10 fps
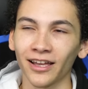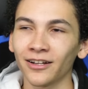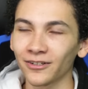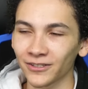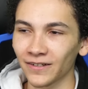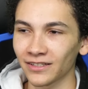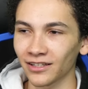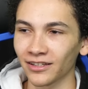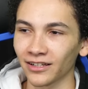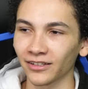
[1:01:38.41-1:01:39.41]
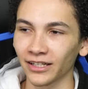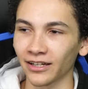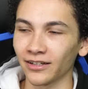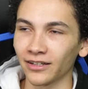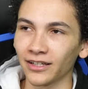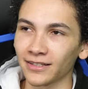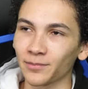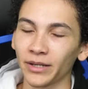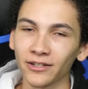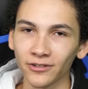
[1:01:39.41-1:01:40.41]
And also, here's the thing, like,
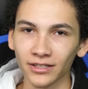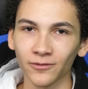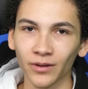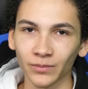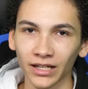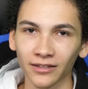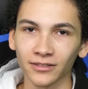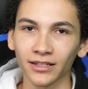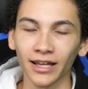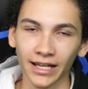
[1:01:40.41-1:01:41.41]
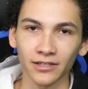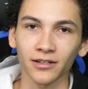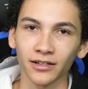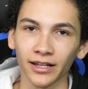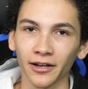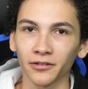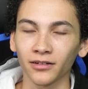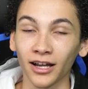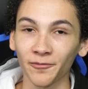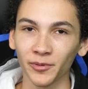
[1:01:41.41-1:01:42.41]
yes, my interest in reptiles has gone down.
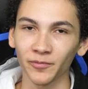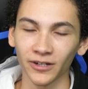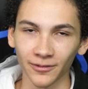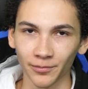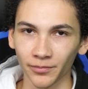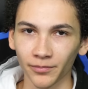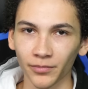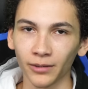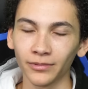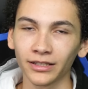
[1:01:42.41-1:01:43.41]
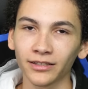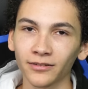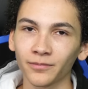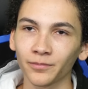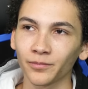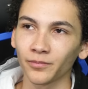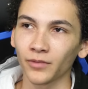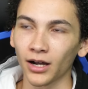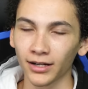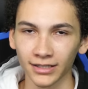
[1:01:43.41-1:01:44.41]
I've been very public and
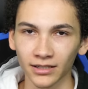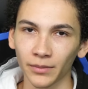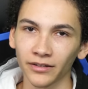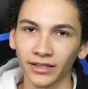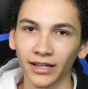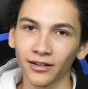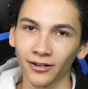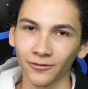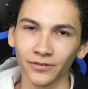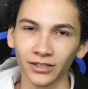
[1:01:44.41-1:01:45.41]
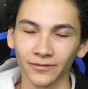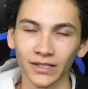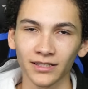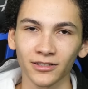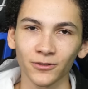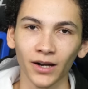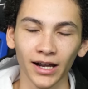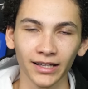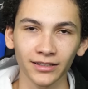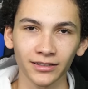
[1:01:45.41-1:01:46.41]
honest about that. I don't feel a reason to
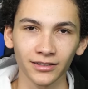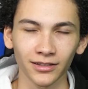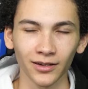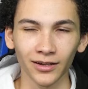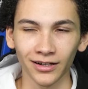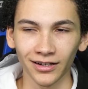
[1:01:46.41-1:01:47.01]
hide it.